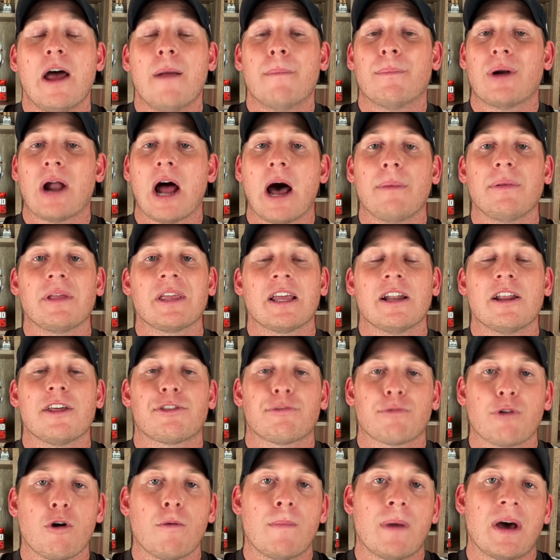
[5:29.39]
probably going to
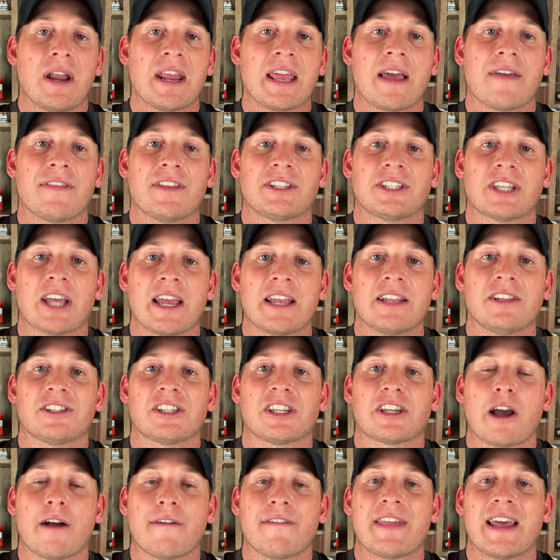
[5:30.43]
throw money on the Titans to
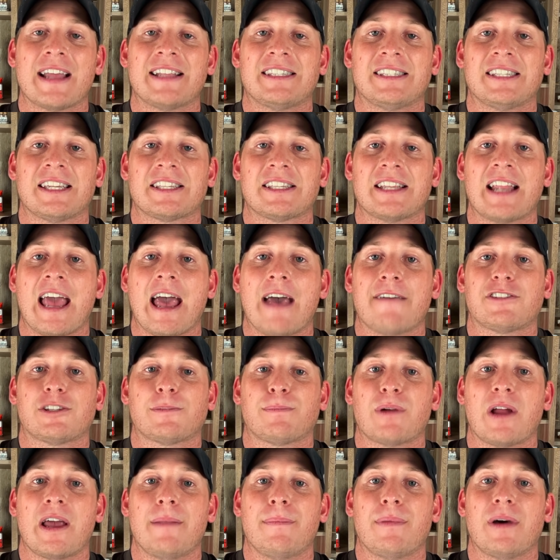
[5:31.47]
cover that six and a half
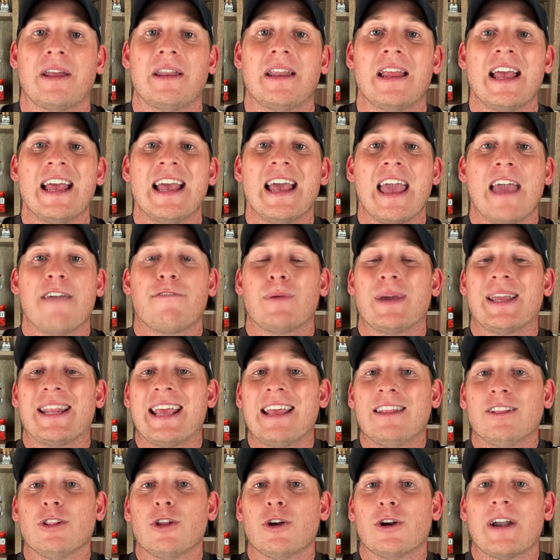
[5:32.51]
spread, but if we
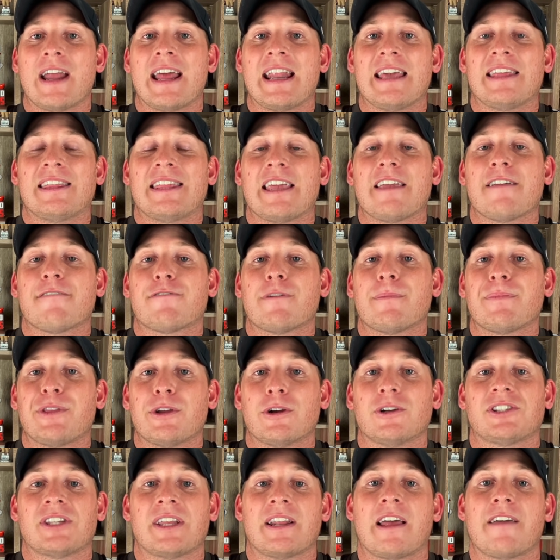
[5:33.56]
didn't learn anything from
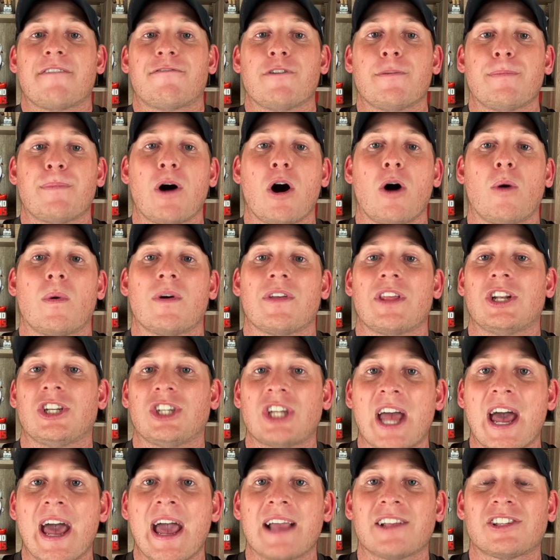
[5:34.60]
Thursday Night Football where the
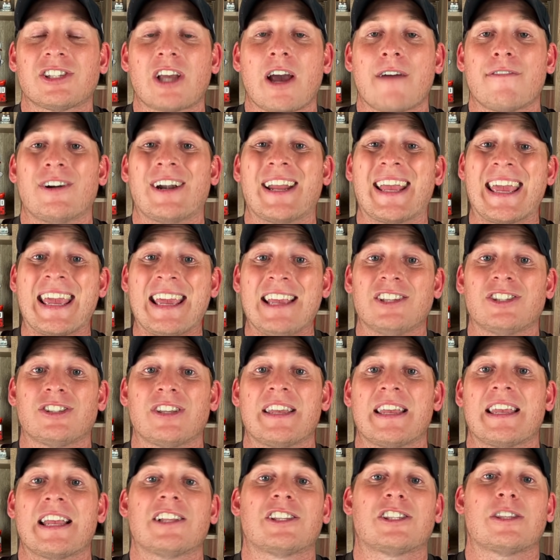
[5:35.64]
Jags covered easily
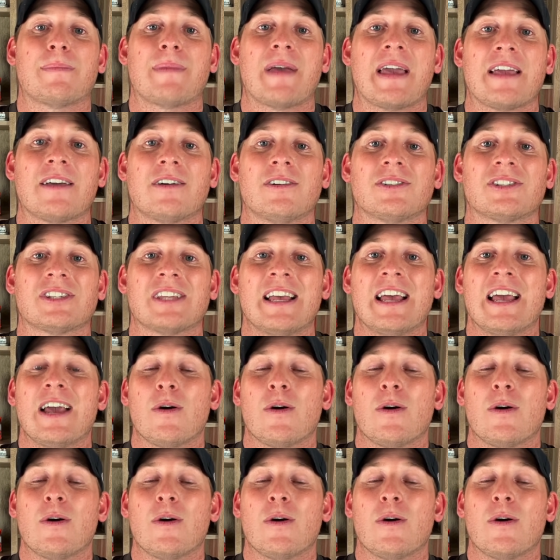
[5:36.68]
against the Bengals,